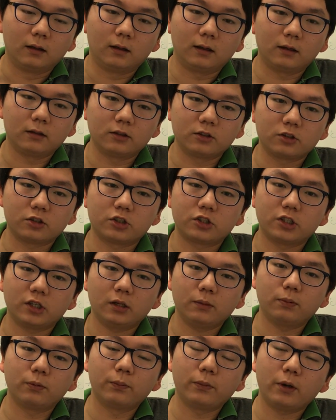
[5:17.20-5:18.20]
And the
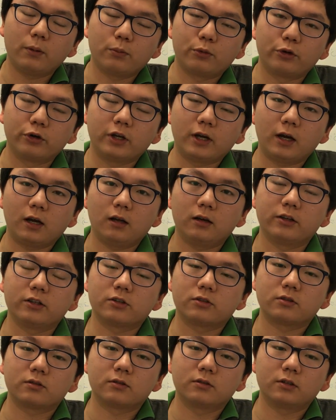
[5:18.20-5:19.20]
shape memory
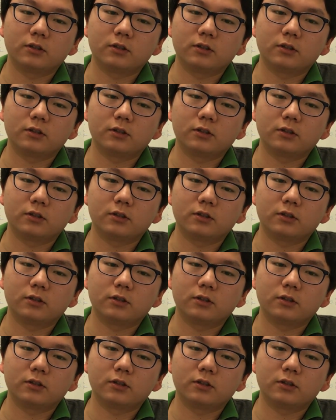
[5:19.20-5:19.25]
Alice.